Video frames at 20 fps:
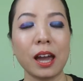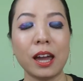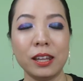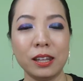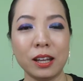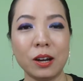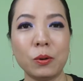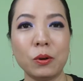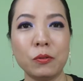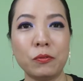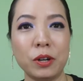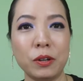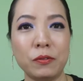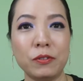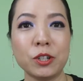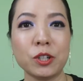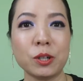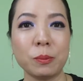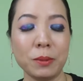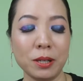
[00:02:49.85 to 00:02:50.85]
and our
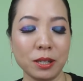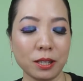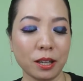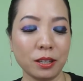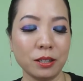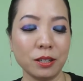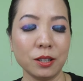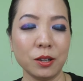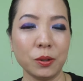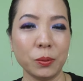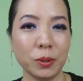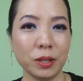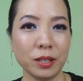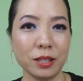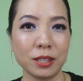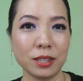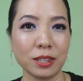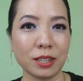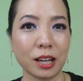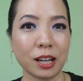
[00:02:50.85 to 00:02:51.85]
favorite shopping center
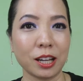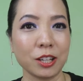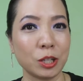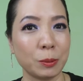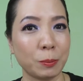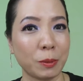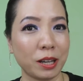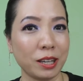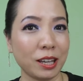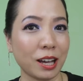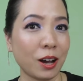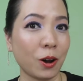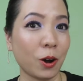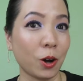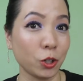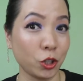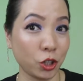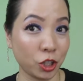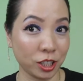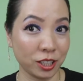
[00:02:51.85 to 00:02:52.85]
was Takashimaya
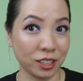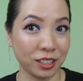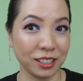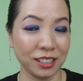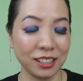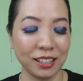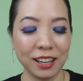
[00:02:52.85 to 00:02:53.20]
Orchard,